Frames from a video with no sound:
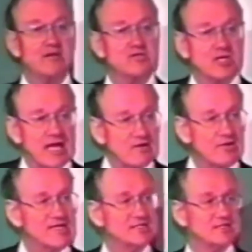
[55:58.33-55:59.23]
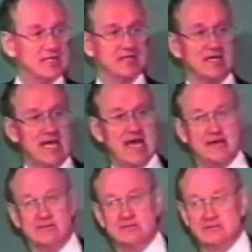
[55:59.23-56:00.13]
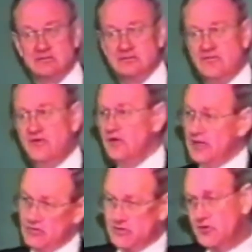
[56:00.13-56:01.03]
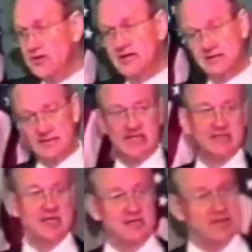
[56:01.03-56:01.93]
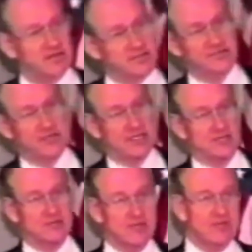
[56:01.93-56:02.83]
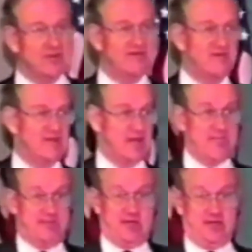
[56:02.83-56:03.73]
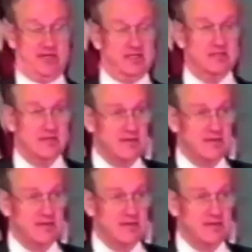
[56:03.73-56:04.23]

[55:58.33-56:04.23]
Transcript: know, there's a lot of ways to skin the cat. If you don't like one program, you might like the other. You know, it's a free country. We don't have a monopoly on anything.